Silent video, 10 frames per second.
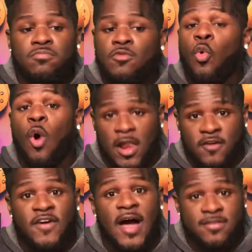
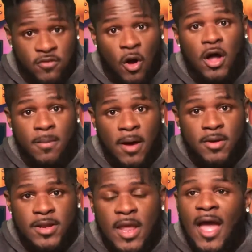qualified to talk about
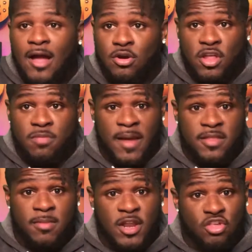it. I don't expect
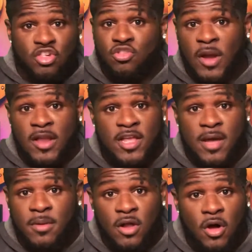somebody that's straight to
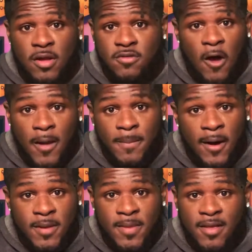come along and talk
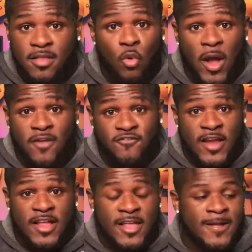about it because, quite
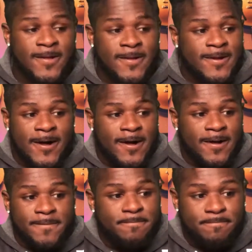frankly,
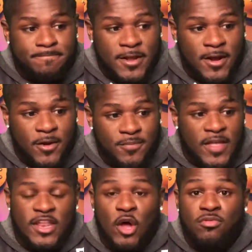
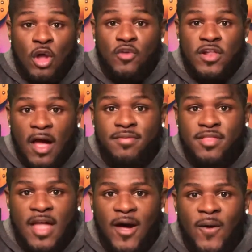they don't know the
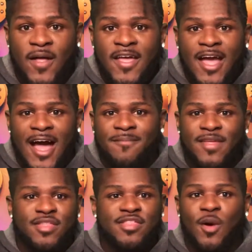lifestyle. I
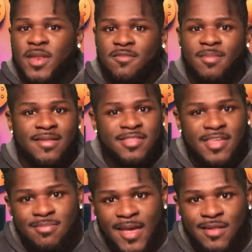meet so many of my
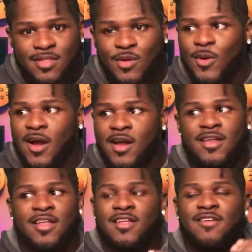teammates who are
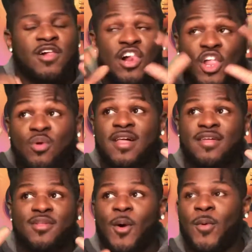
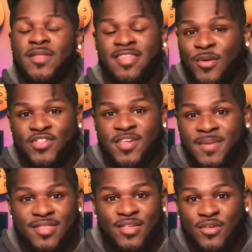clueless on what the
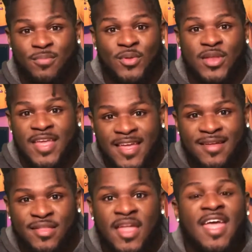LGBTQ community
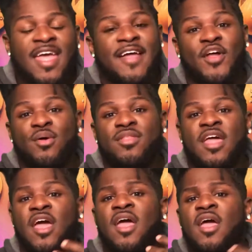is, and those
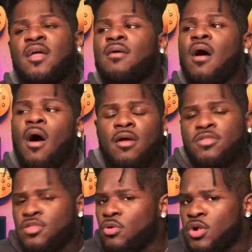that aren't
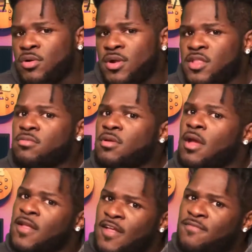so clueless
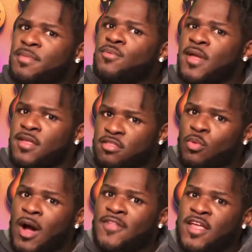give me reasons
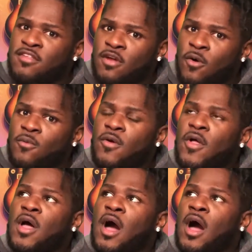why they don't
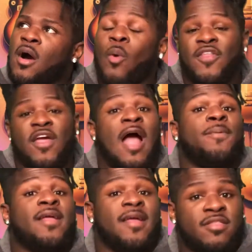or why they're
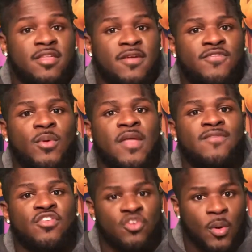apprehensive to
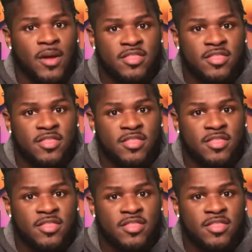even join